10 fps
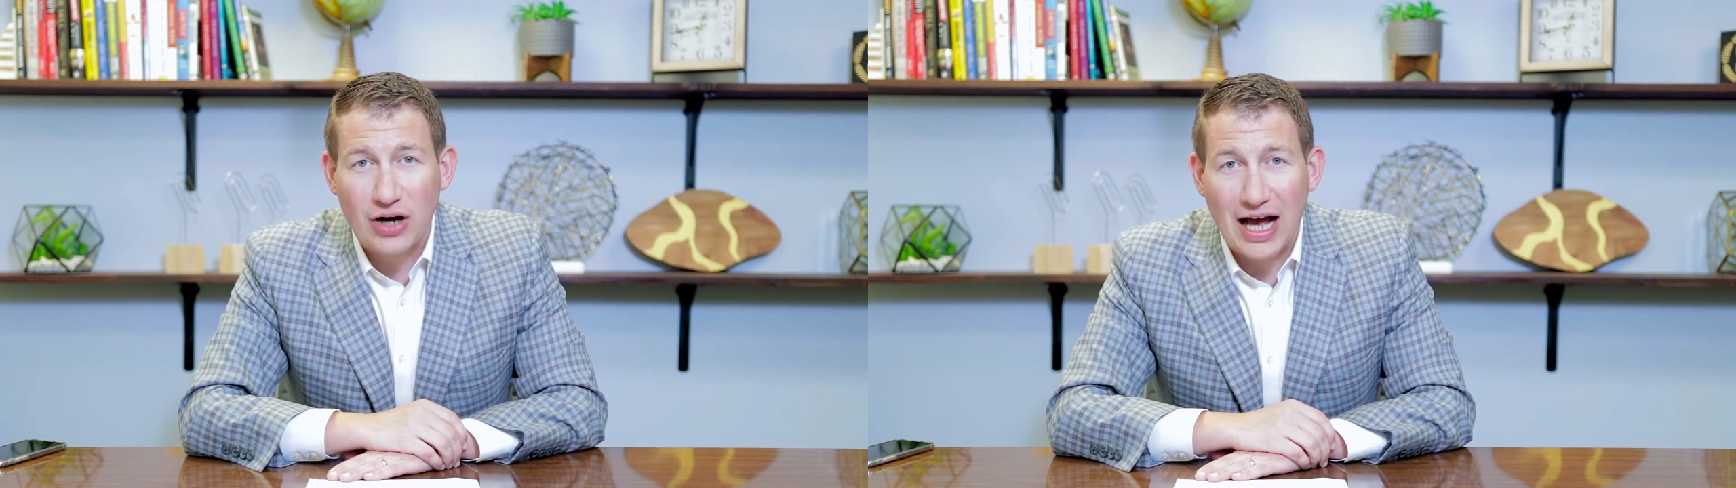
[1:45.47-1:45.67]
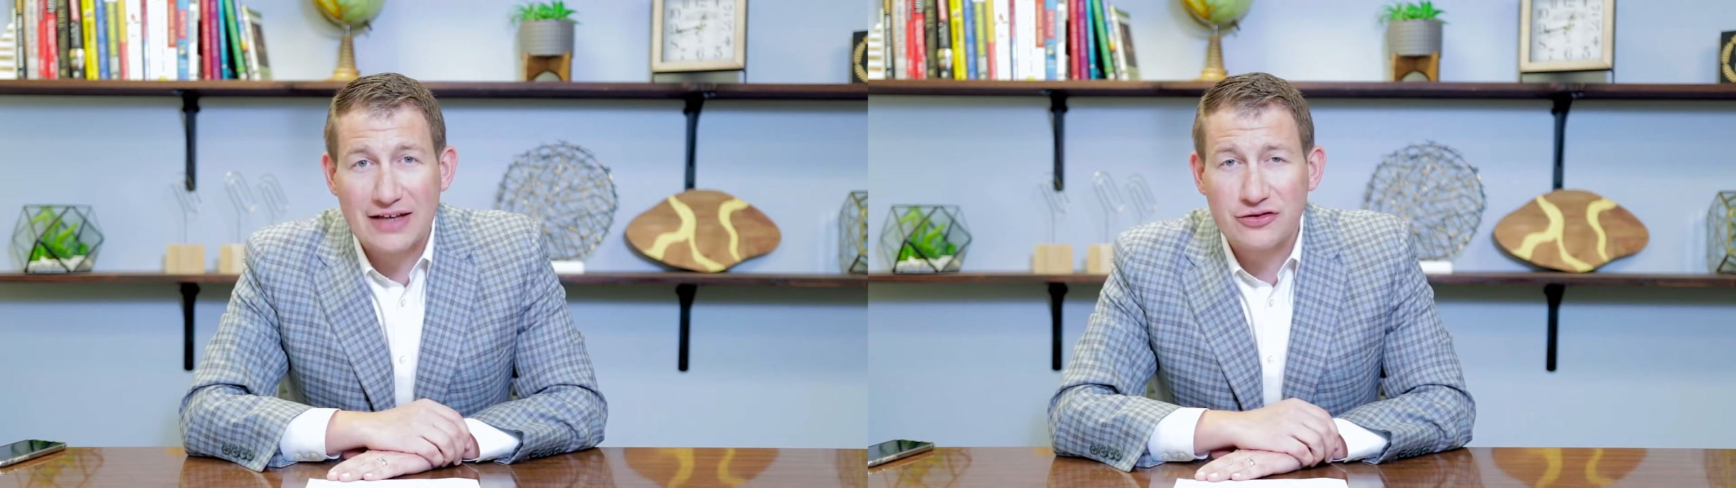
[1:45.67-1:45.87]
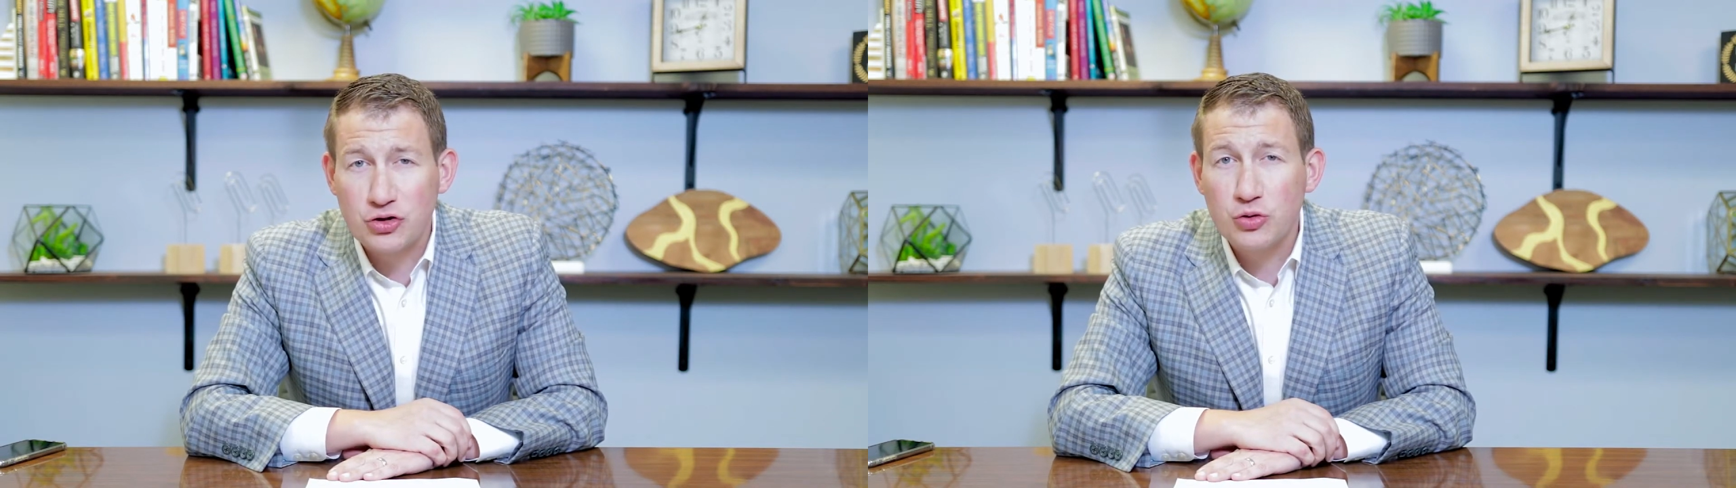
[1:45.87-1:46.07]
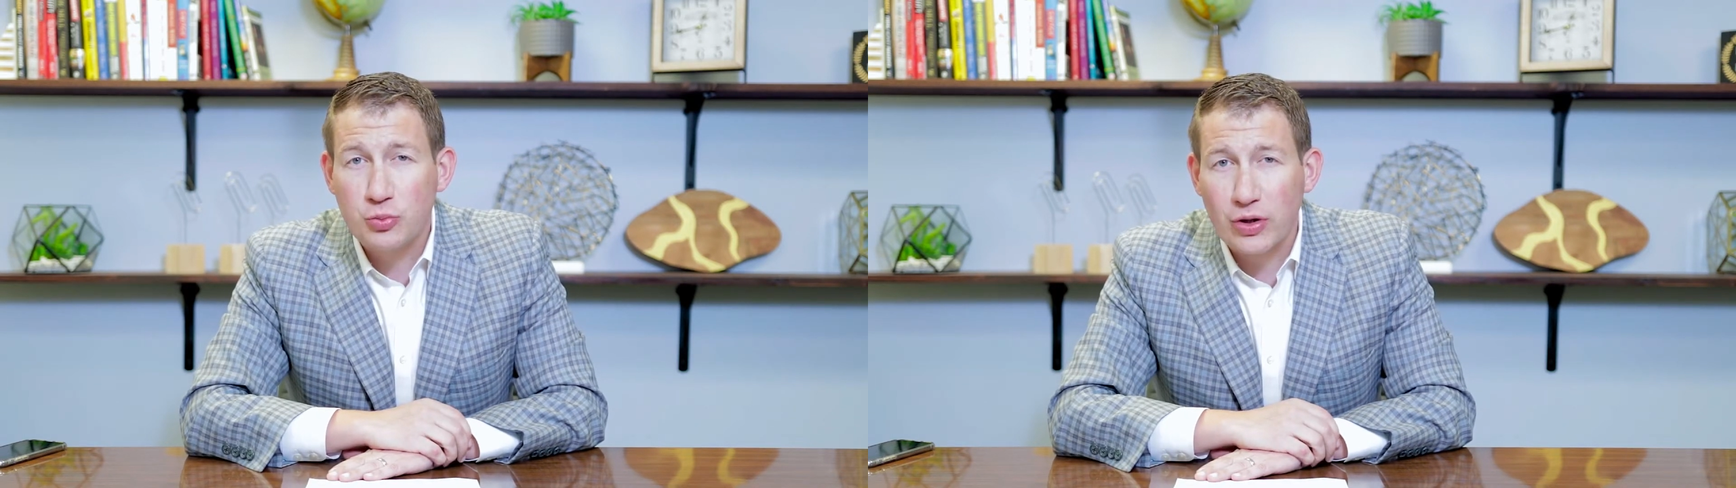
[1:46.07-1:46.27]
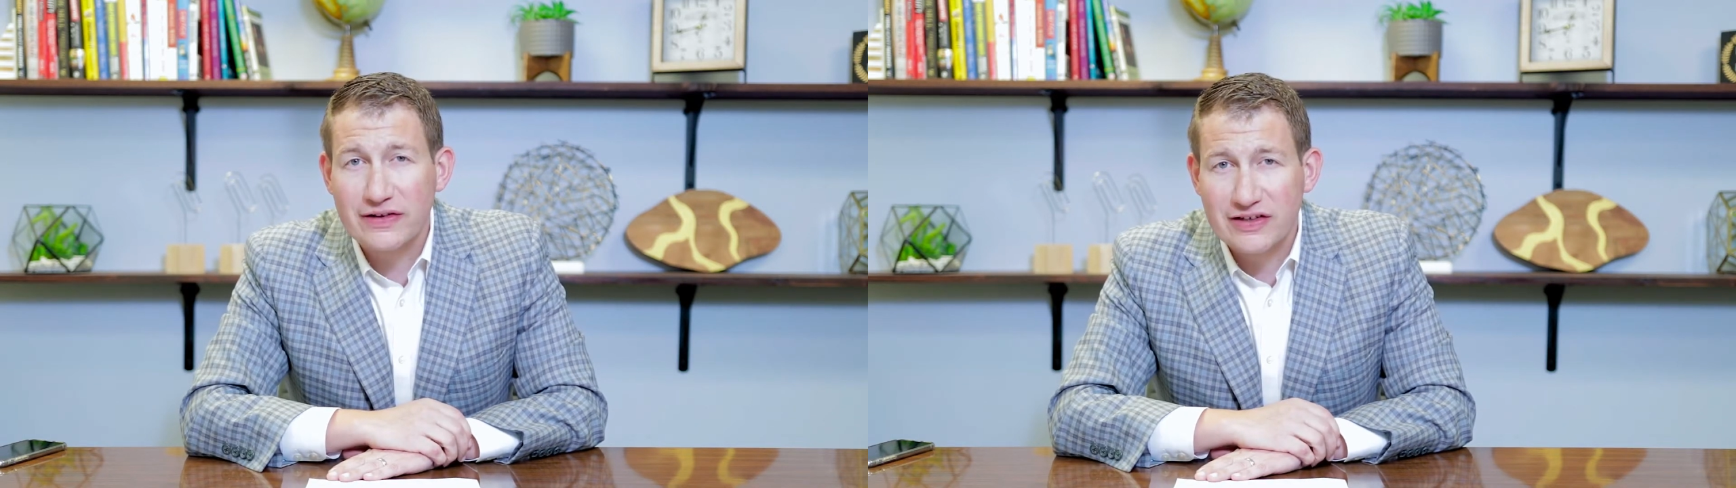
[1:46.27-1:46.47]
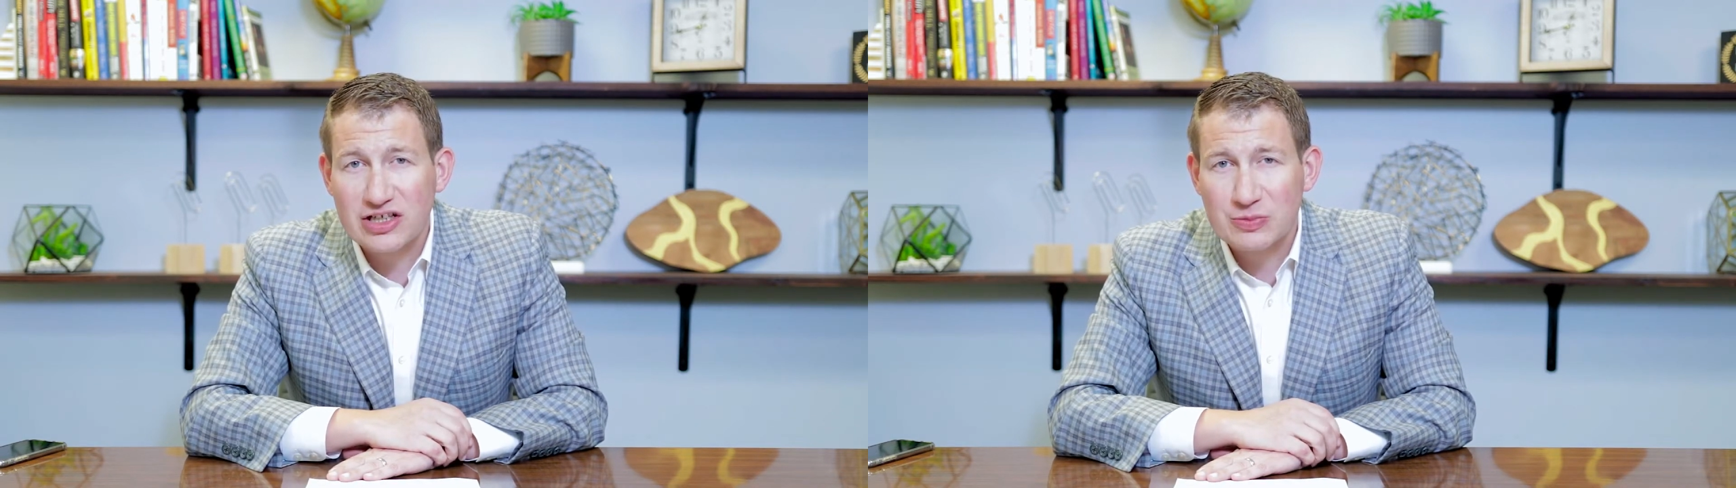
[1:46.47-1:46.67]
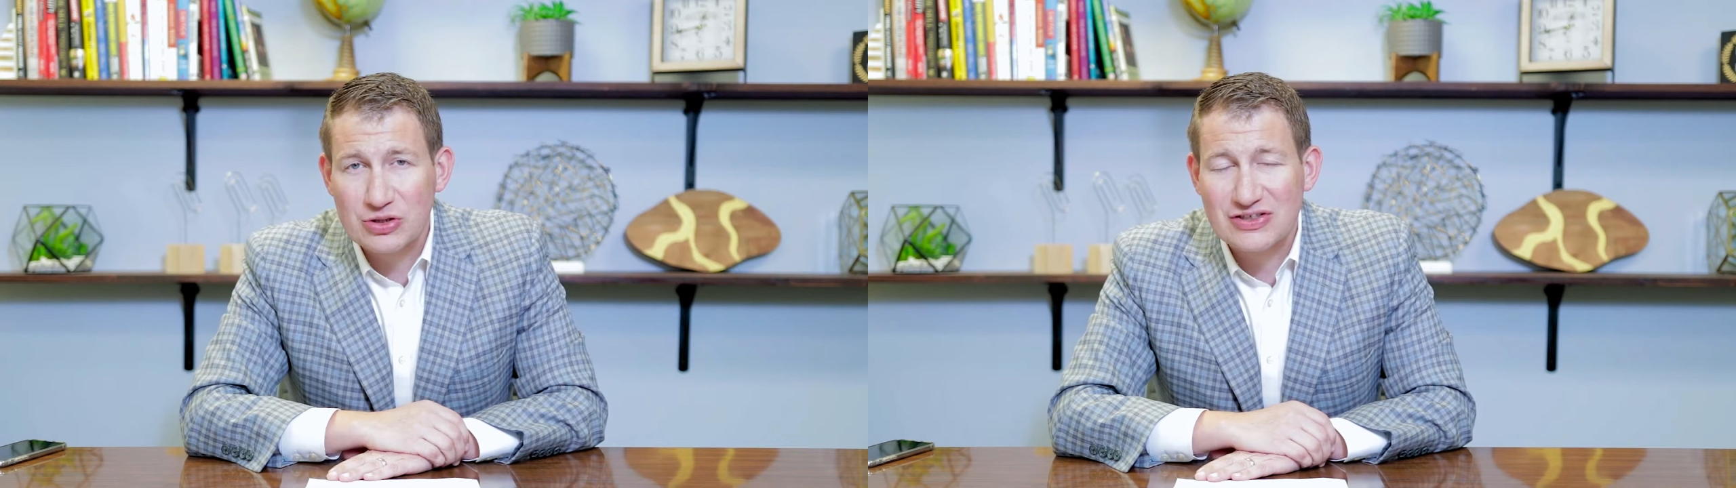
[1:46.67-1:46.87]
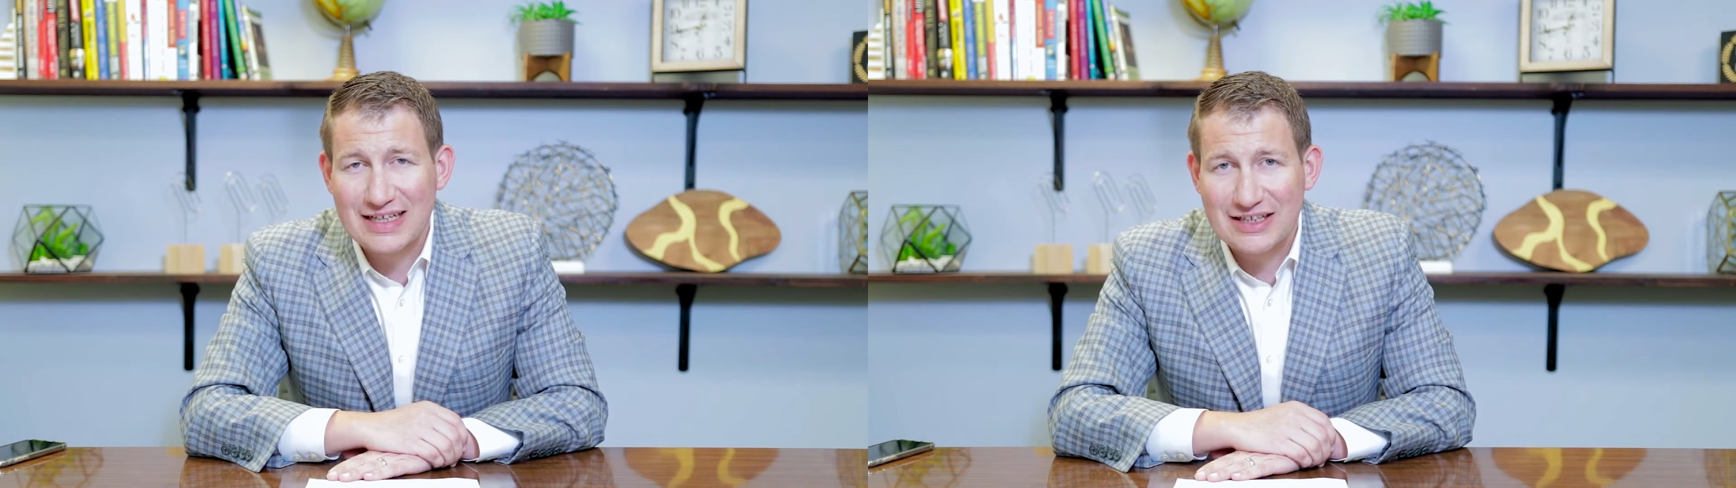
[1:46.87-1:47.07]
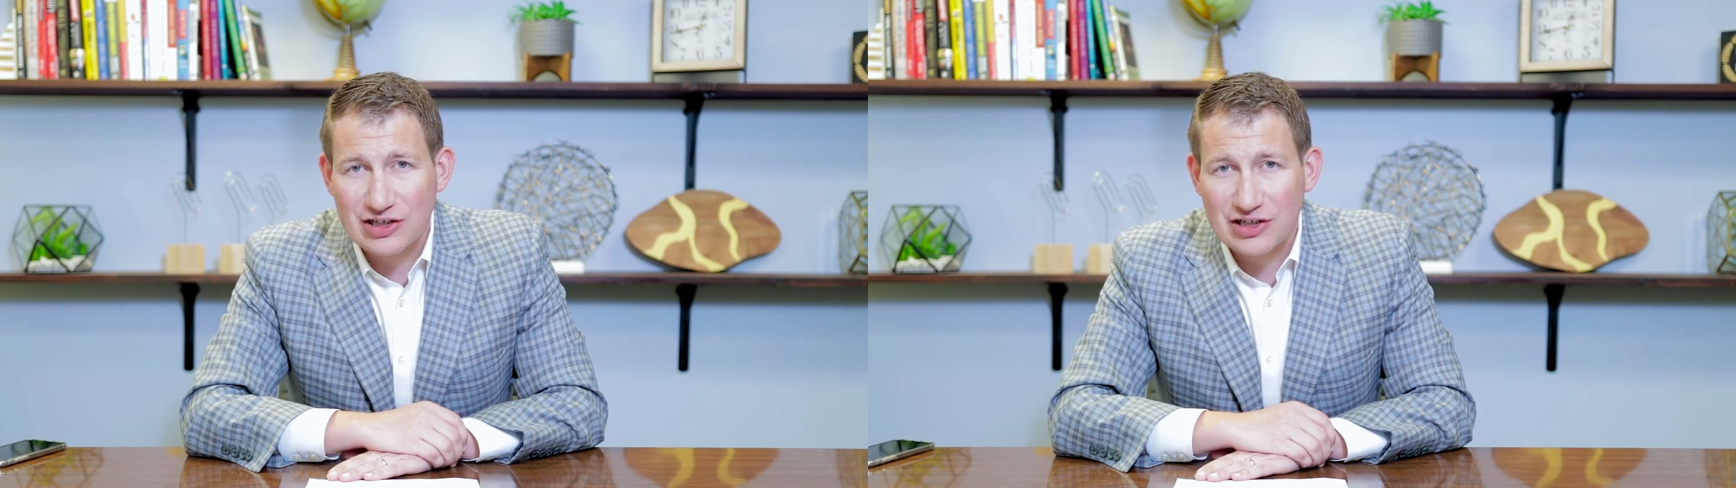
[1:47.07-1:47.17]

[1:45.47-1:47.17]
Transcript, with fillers: rise 2.6%